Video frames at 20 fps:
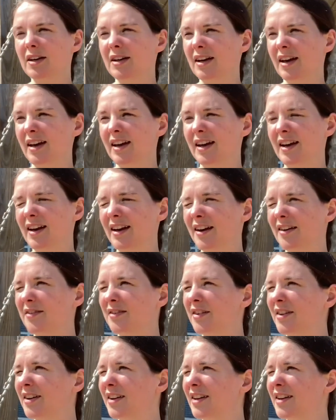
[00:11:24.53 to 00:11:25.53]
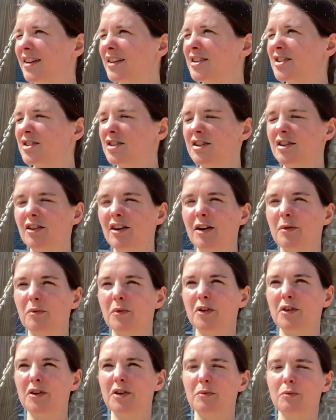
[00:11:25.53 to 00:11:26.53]
and I feel like each year I'm
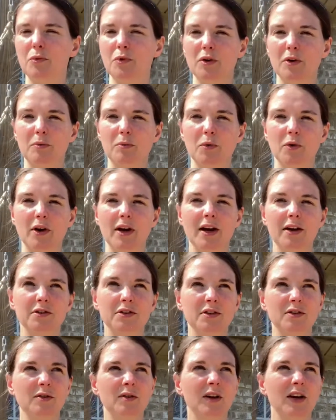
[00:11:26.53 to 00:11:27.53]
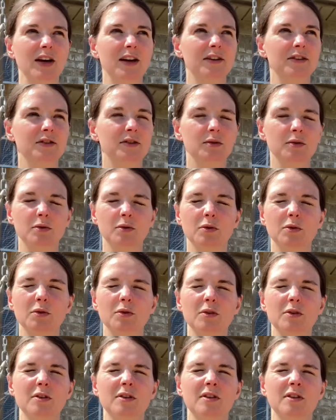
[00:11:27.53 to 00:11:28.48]
learning more and more how to unschool